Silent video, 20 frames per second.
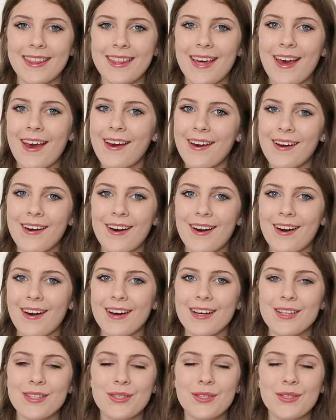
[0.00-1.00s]
There
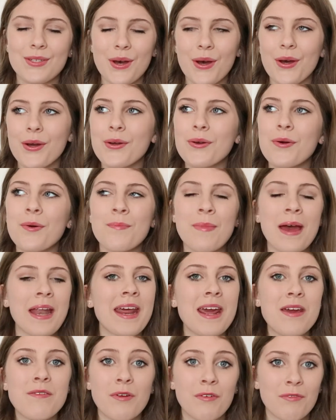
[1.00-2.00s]
are so
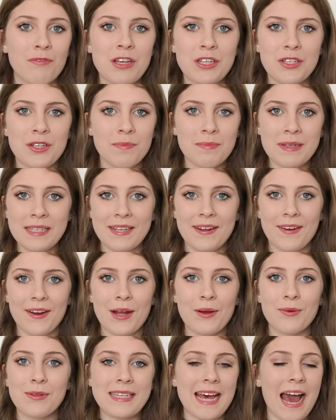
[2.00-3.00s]
many revision
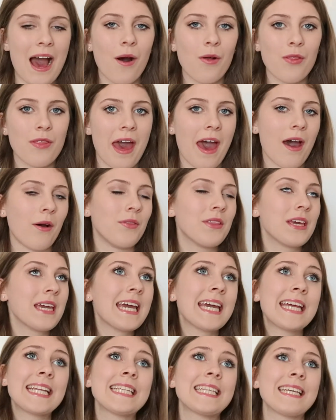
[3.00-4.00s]
materials out there on the
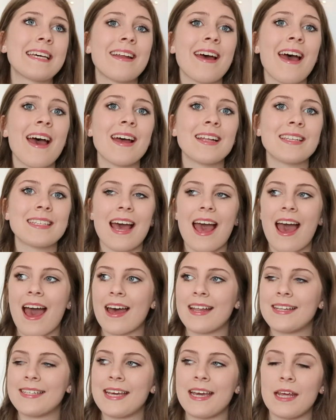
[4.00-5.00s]
internet
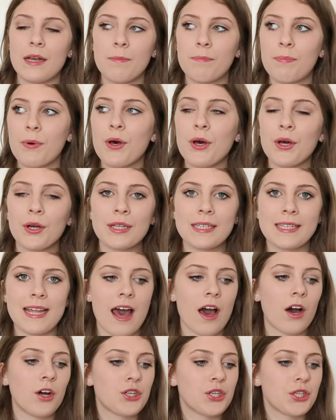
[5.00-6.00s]
and in books. There
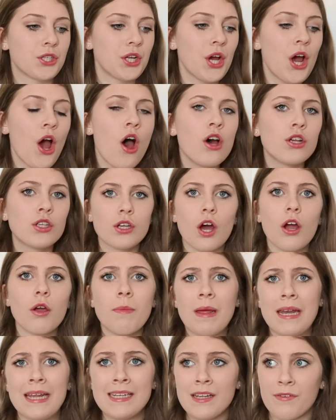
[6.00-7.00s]
are just so
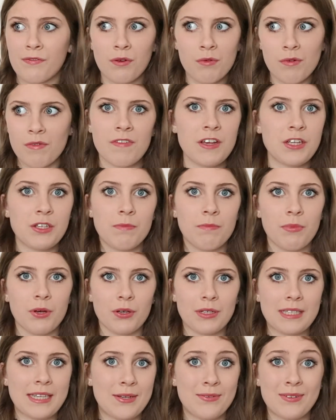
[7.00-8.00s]
many different revision
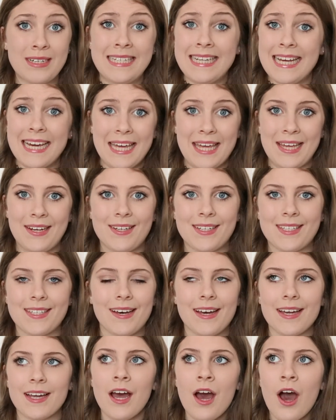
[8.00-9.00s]
books. It's ridiculous.
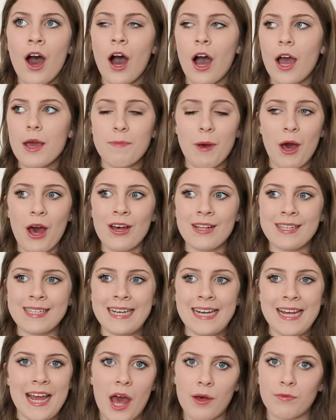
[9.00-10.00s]
Like, I
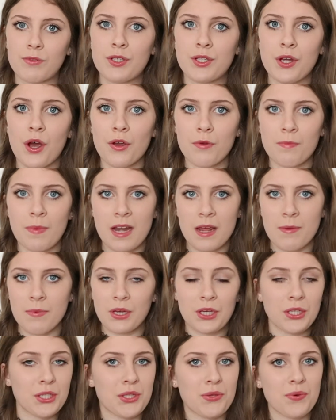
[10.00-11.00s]
personally have so many
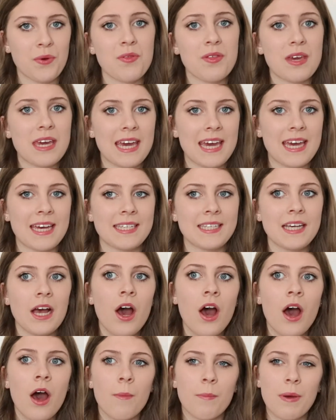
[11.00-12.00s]
because through the years,
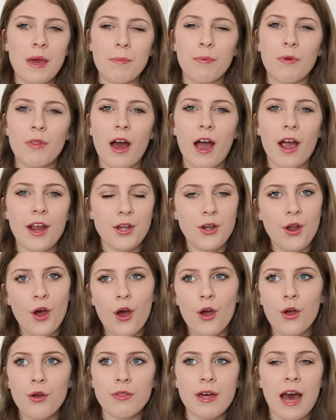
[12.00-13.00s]
people that I
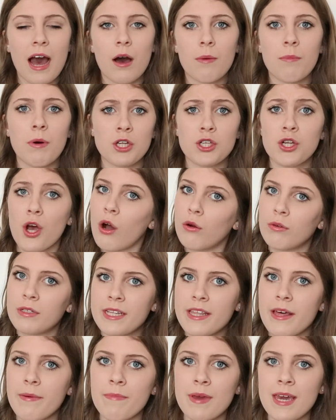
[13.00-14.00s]
know that are much older
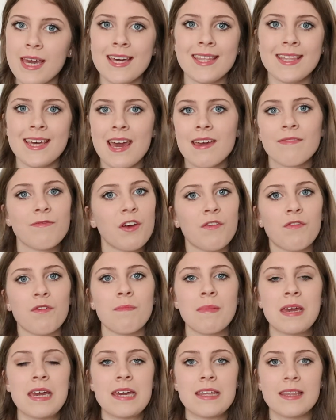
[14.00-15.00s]
than me, they've given
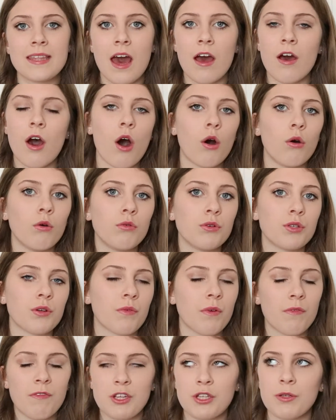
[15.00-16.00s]
me their old
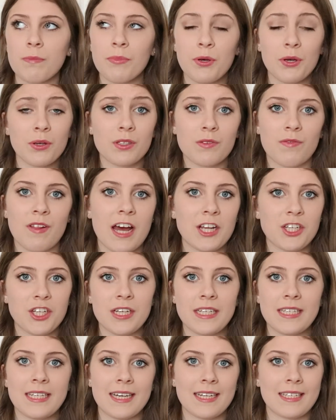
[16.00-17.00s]
revision books for their
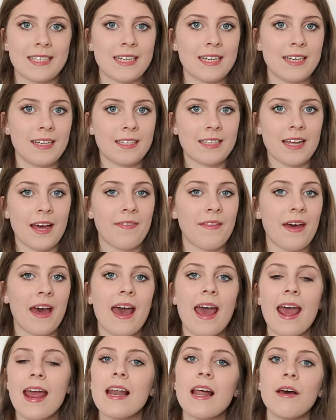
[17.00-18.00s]
GCSEs and their
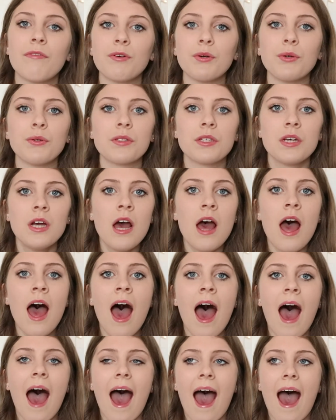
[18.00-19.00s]
A-levels,
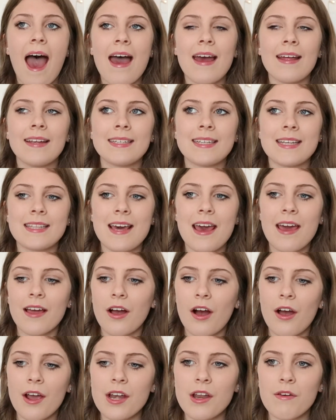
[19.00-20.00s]
and they're
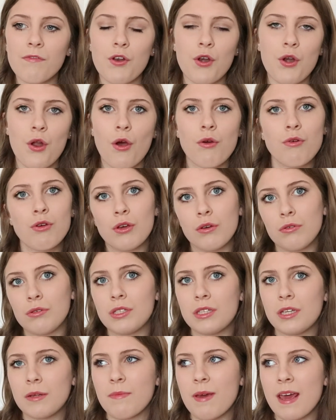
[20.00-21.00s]
kind of no use
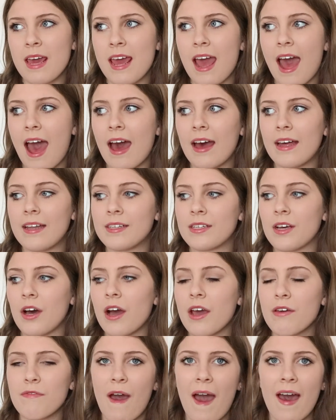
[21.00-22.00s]
to me, and
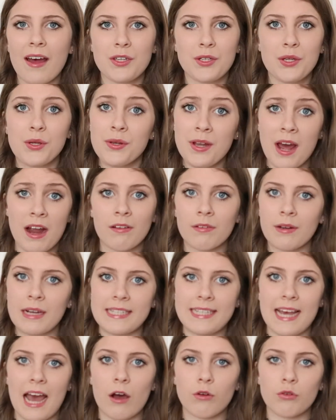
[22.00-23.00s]
I've had to narrow it
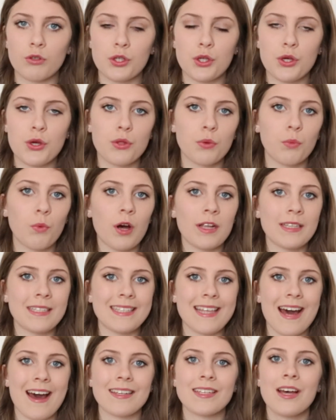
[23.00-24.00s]
down to the ones
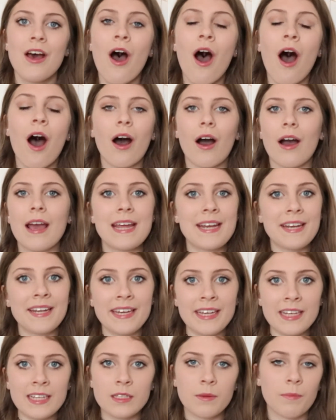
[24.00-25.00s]
that I
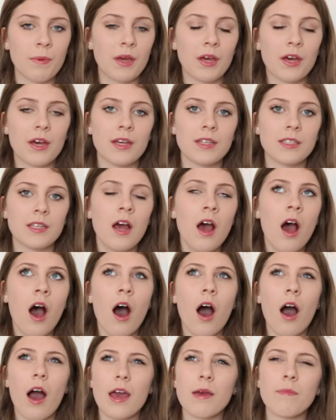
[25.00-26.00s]
need because
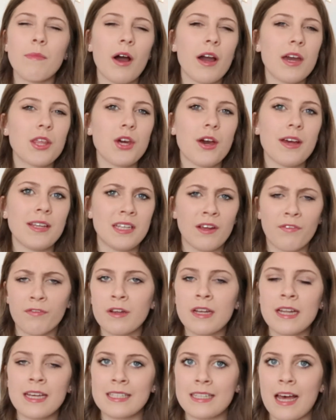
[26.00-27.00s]
I'm either a
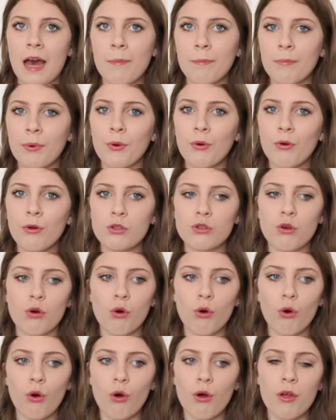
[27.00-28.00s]
different exam board
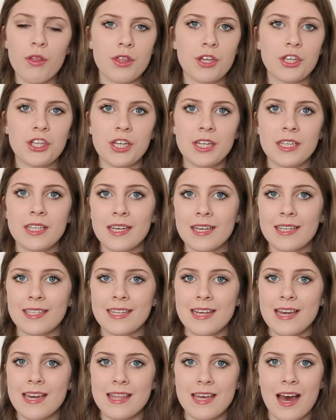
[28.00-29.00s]
or the
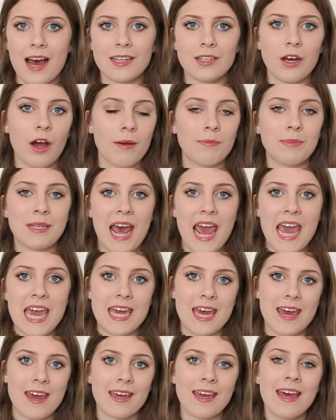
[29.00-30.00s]
GCSE that I'm
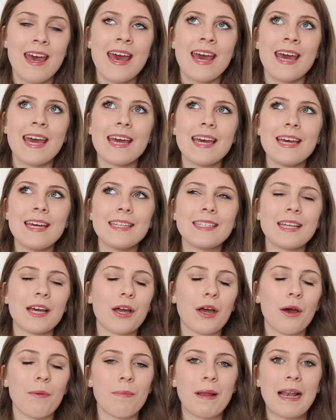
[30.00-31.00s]
taking is
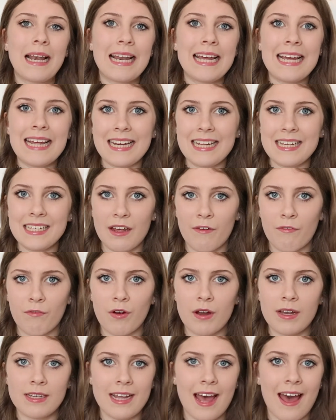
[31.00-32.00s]
completely
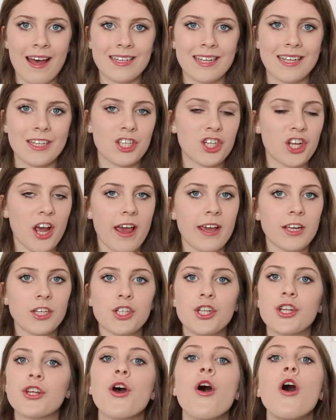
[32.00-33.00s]
different and has
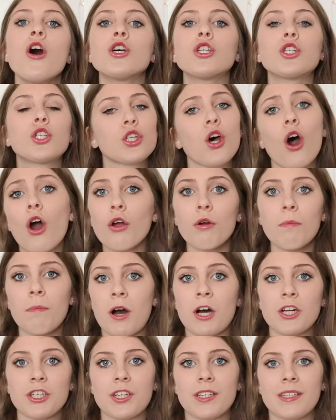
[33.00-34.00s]
changed so
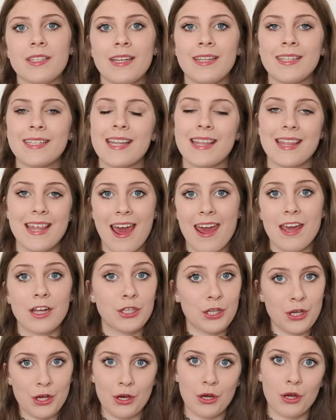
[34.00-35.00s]
much since they
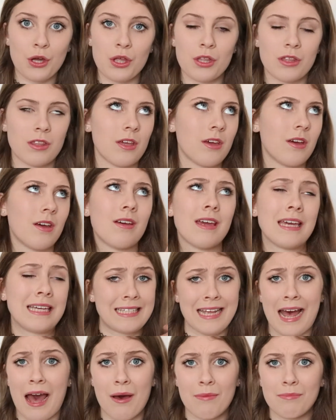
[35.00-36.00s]
took the
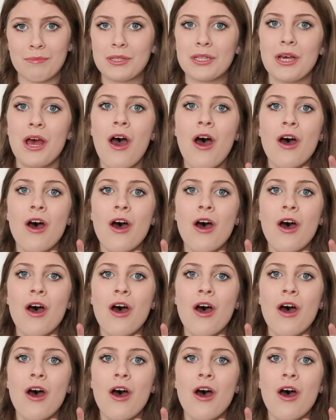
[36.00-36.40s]
exams.